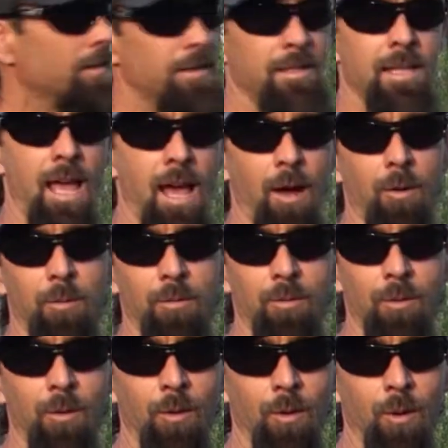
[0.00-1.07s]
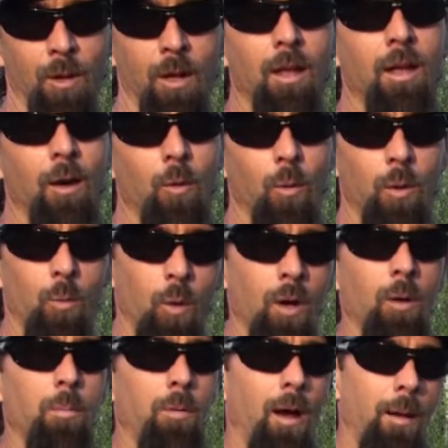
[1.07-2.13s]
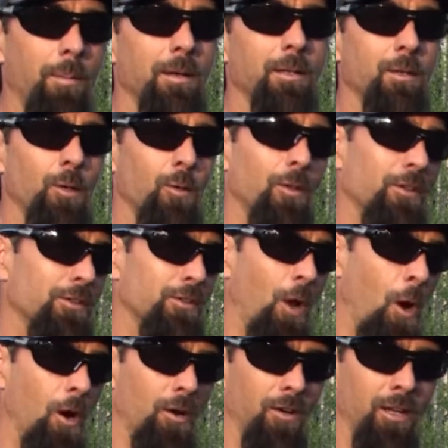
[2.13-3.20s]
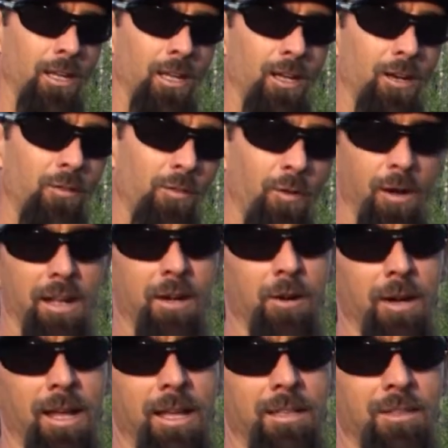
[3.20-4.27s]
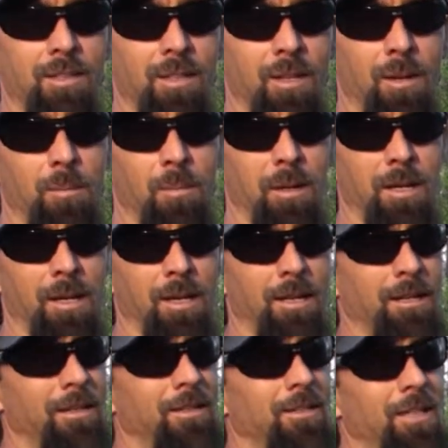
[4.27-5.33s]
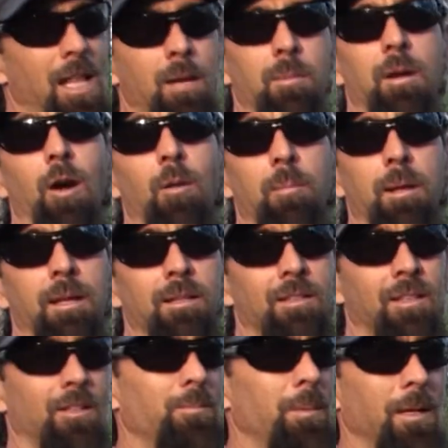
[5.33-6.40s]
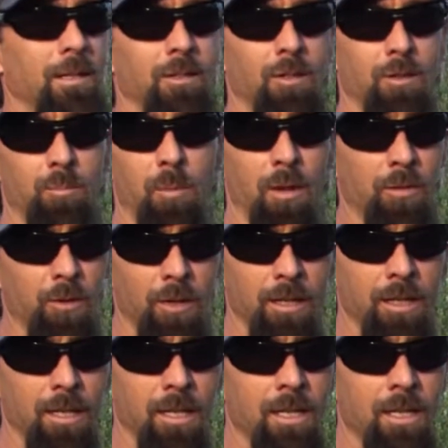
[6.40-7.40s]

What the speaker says: Now, we will probably do the Starlink for internet because that'll be our biggest expense monthly.